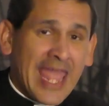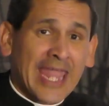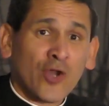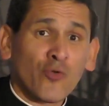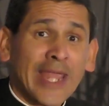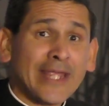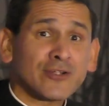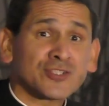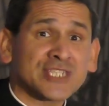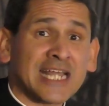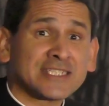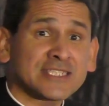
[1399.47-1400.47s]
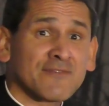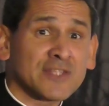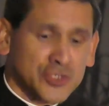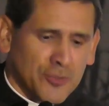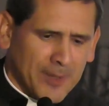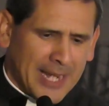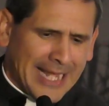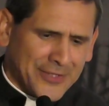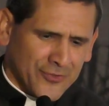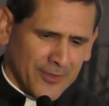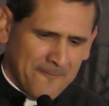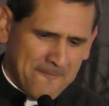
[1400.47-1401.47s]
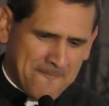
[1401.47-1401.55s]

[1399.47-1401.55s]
a greater sense of the supernatural.